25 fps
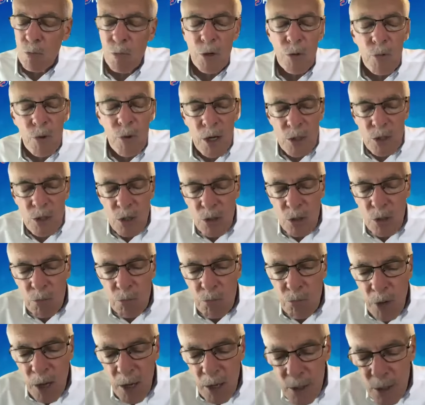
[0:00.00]
but rather
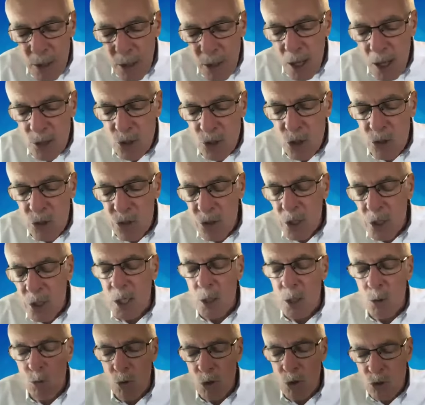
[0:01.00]
my logical
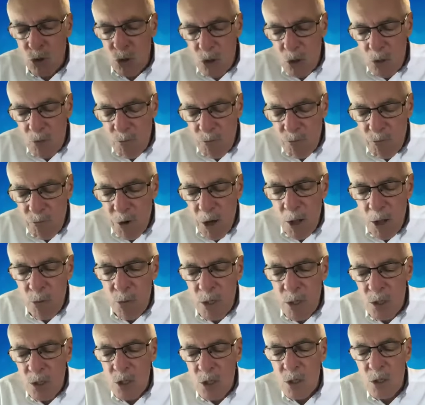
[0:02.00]
thinking was
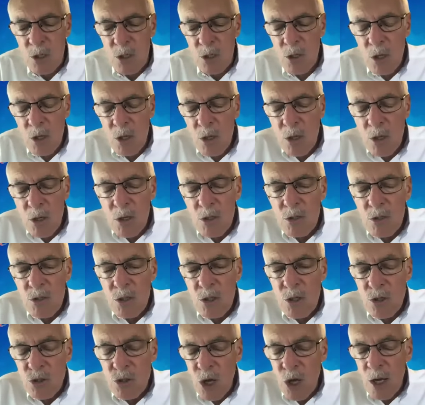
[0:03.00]
following the
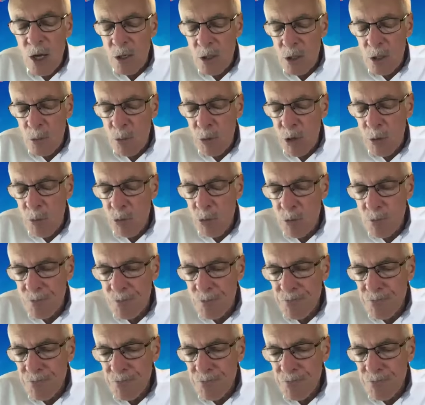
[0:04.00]
design of the paper.